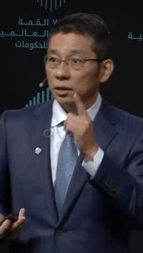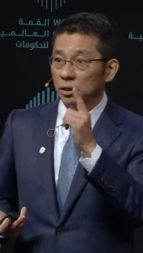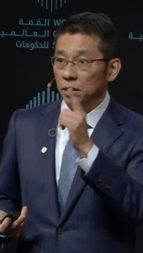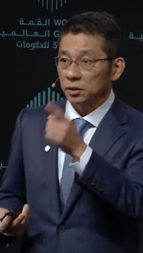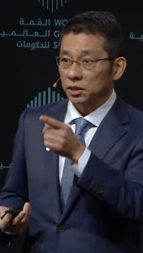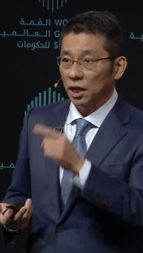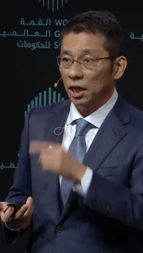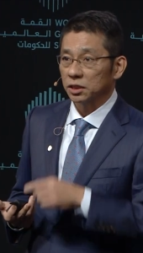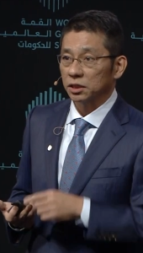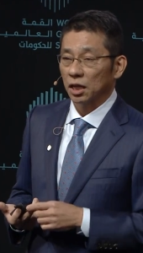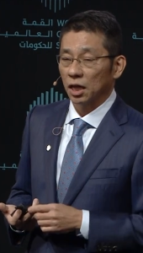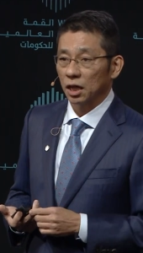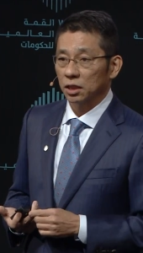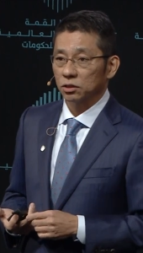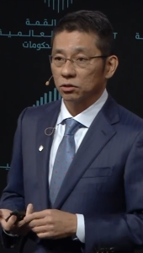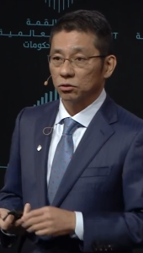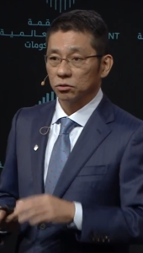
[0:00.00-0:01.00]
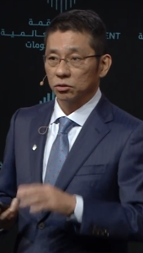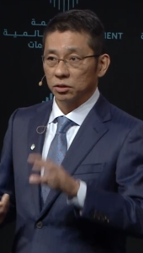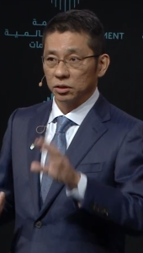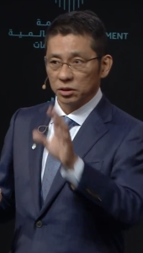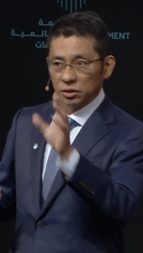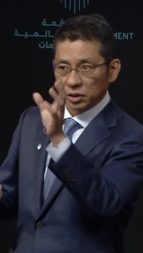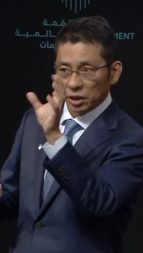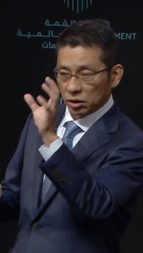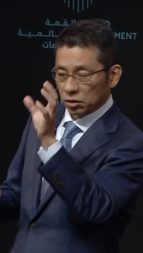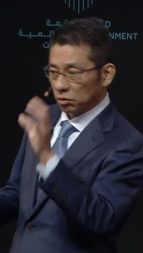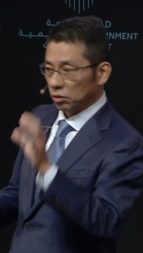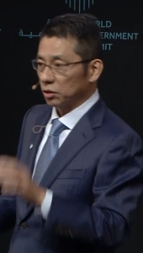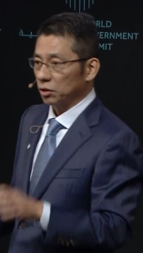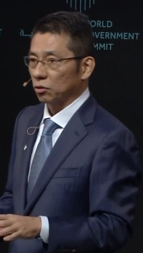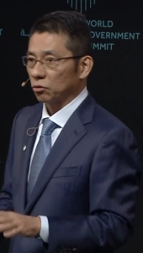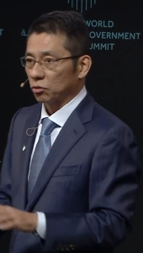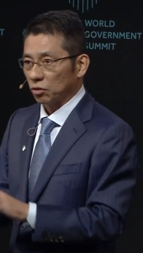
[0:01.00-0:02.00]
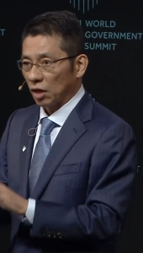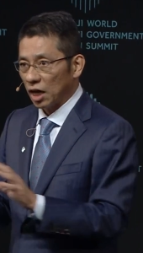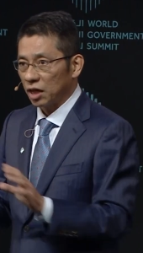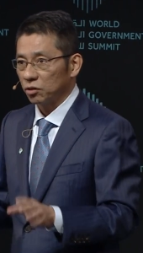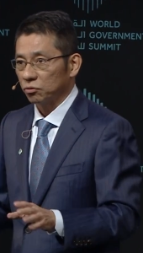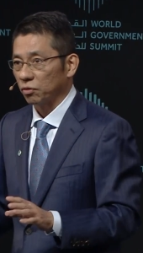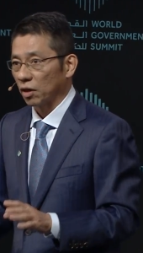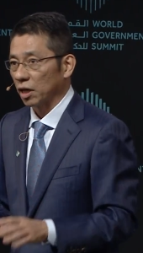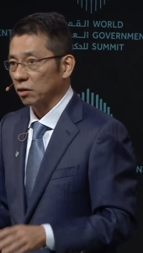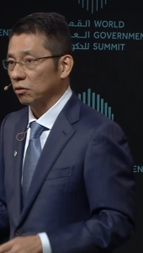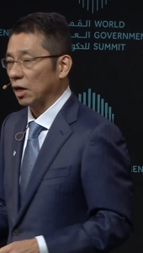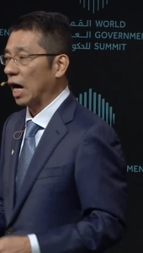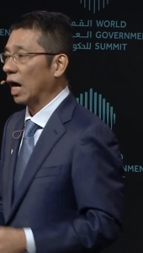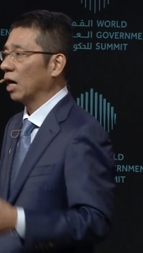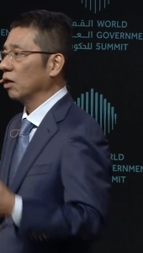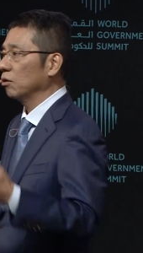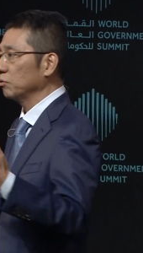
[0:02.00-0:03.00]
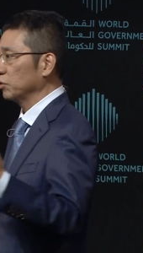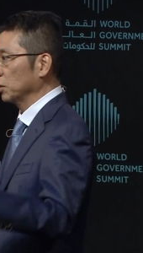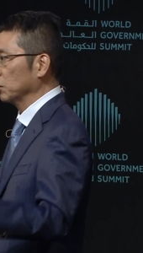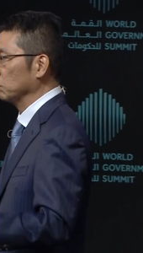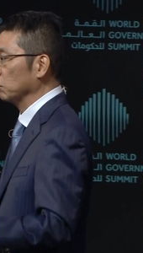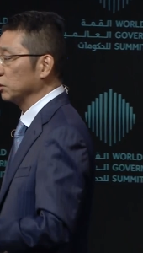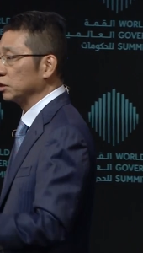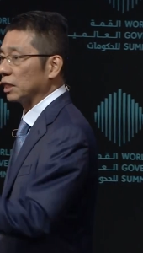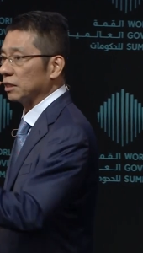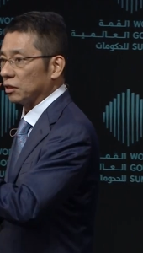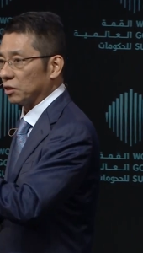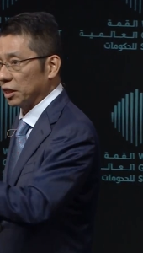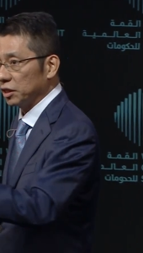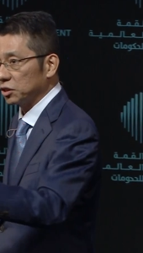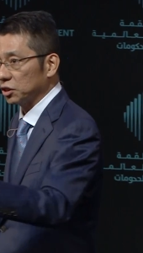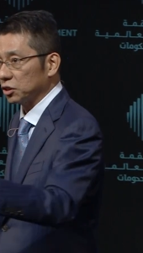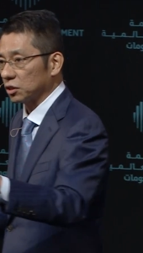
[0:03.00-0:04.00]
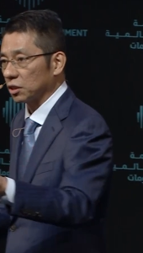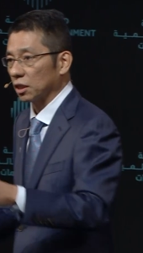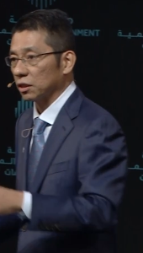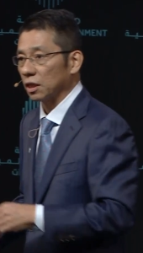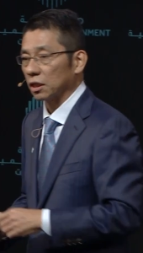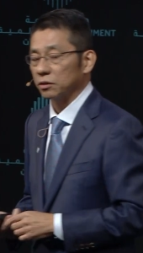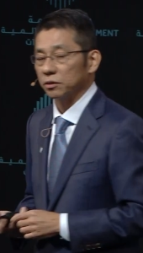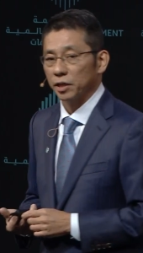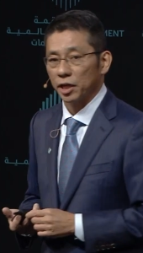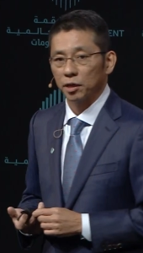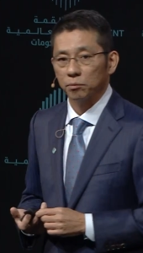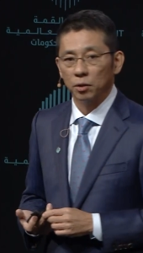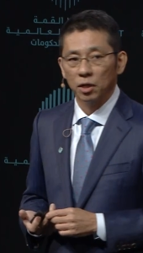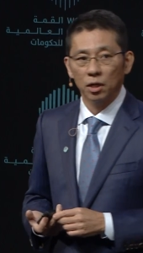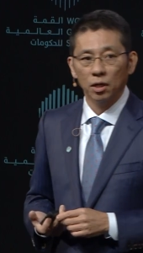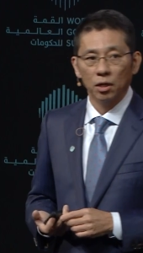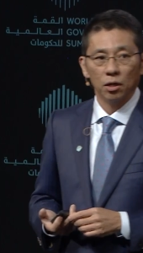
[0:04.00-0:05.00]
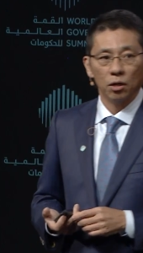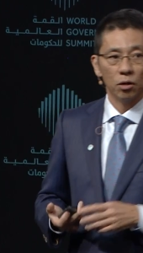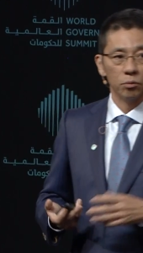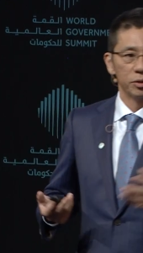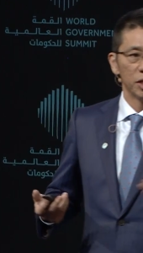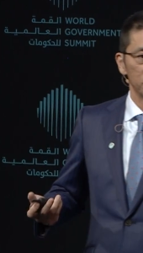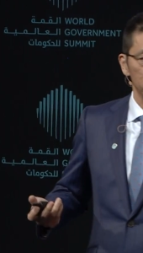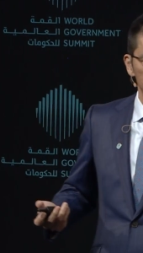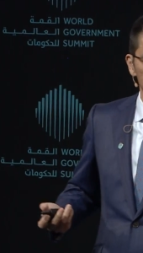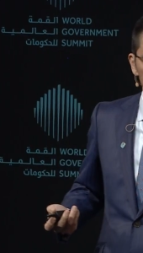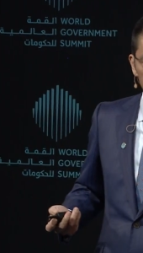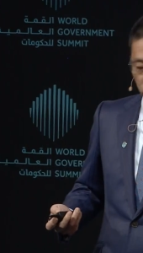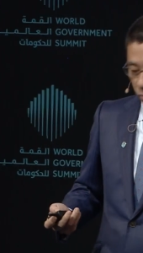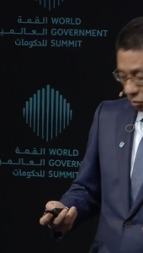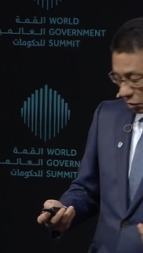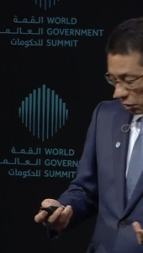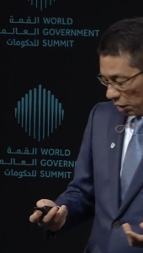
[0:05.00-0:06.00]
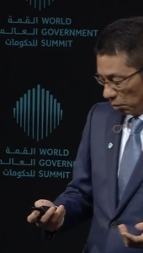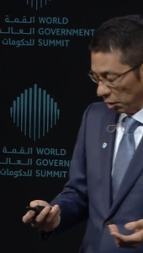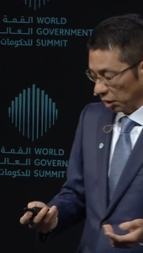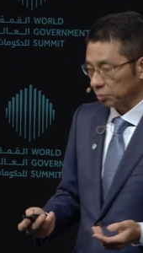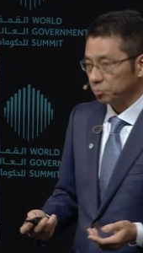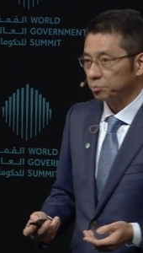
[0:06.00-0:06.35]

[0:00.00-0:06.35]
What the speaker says: the judge has to clarify how he won and register that name of that skill forever.